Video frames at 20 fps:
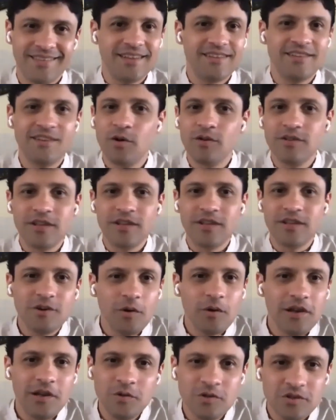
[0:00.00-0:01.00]
There is no
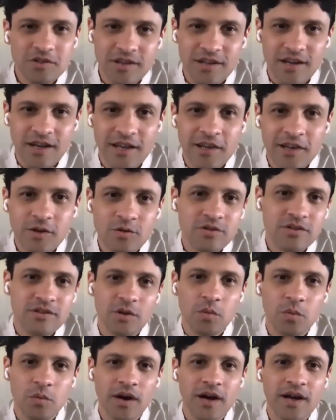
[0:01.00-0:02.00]
illusion here.
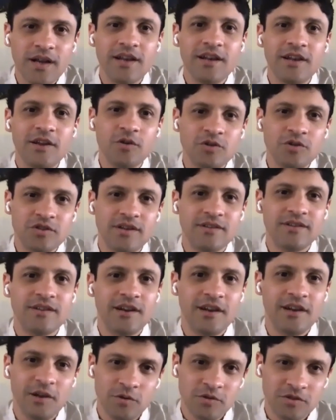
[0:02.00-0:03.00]
Illusion, the word illusion is
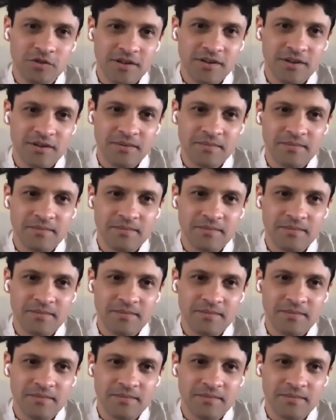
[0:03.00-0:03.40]
an illusion.